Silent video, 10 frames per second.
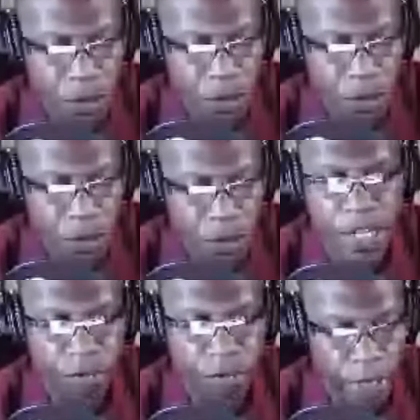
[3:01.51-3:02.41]

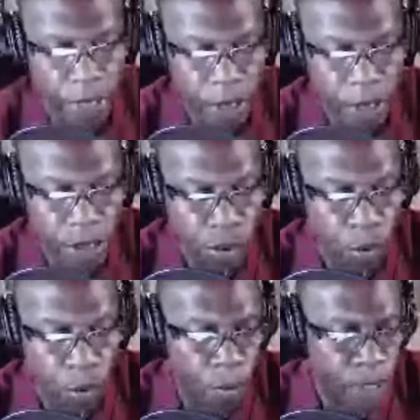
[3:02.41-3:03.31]
specific to
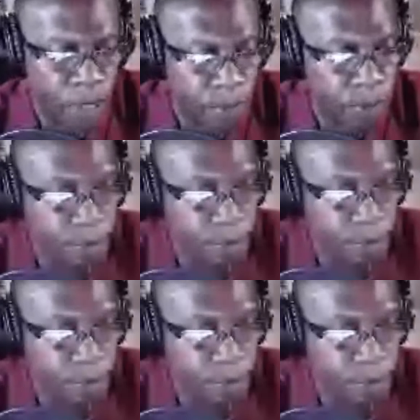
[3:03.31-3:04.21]
our people.
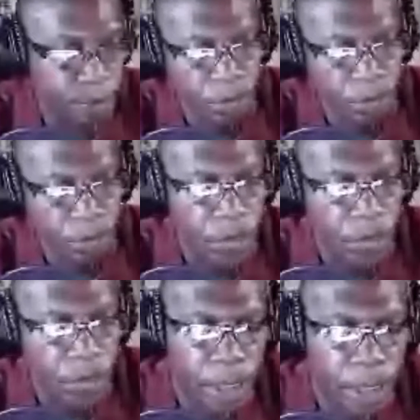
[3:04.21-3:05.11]

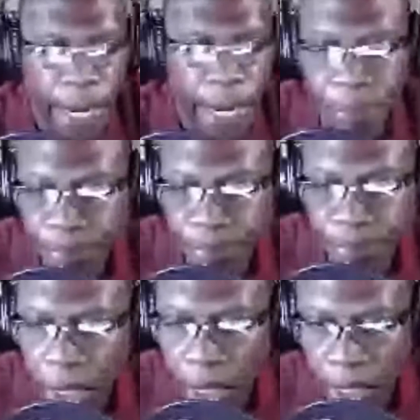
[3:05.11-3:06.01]
Now,
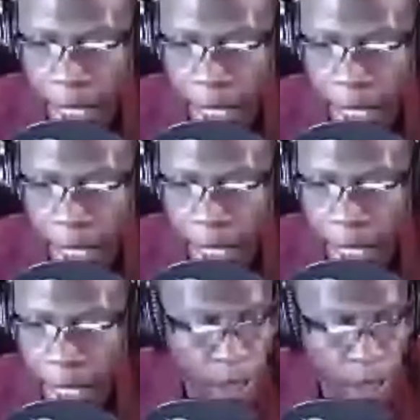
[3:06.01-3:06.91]
last week,
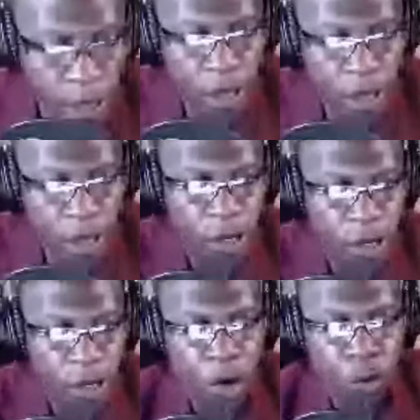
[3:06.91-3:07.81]

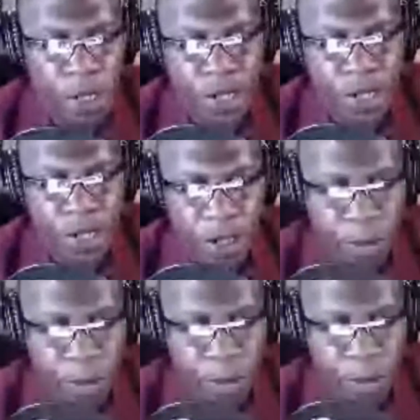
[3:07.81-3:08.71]
we saw
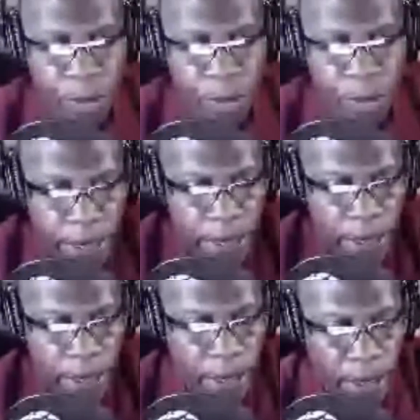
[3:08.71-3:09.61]
Democratic
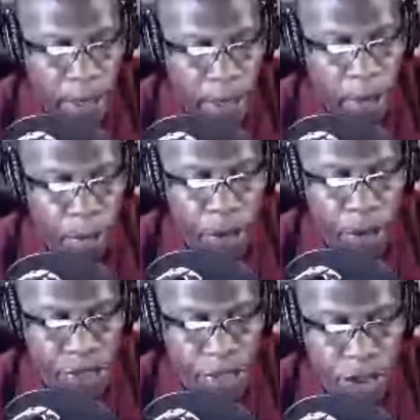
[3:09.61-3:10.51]

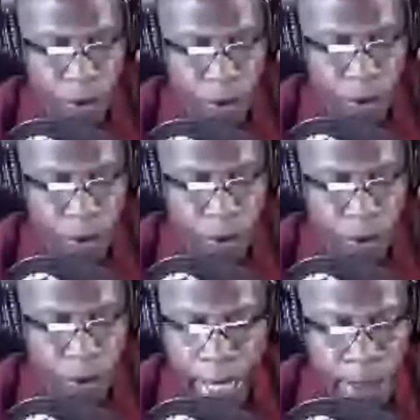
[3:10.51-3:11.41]
presidential nominee
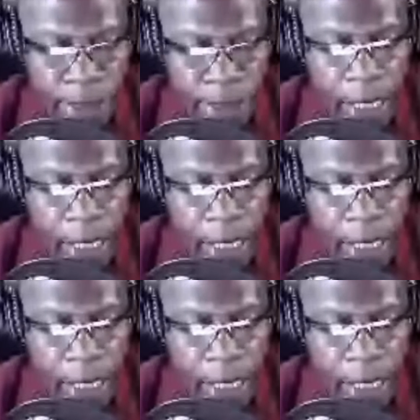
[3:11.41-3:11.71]
Biden